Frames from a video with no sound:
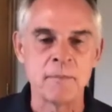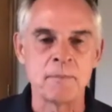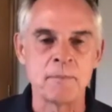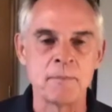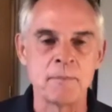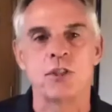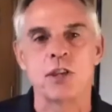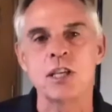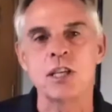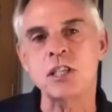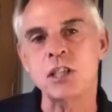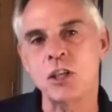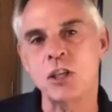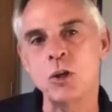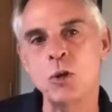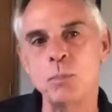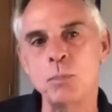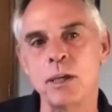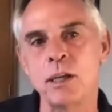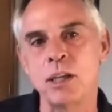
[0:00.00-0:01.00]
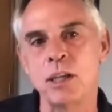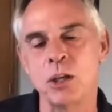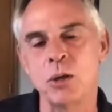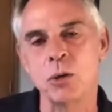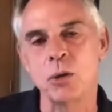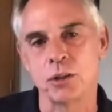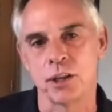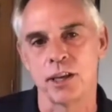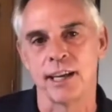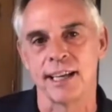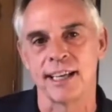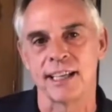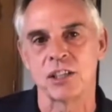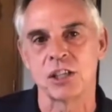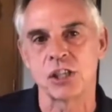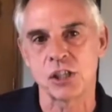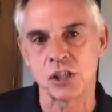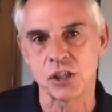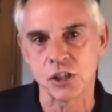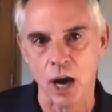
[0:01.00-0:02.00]
But this QBQ thing
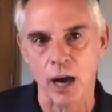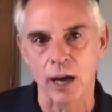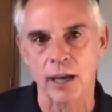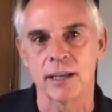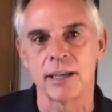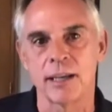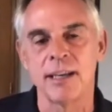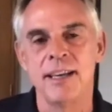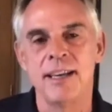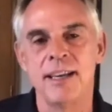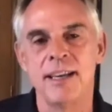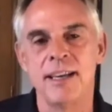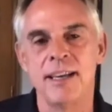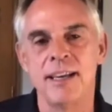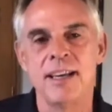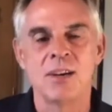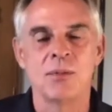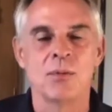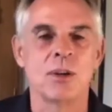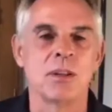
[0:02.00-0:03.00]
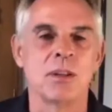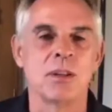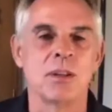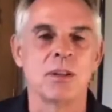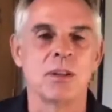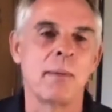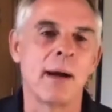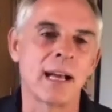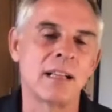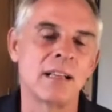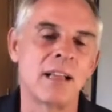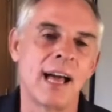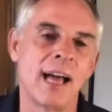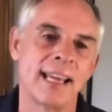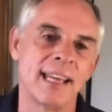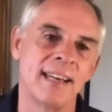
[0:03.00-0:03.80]
stuck with my client.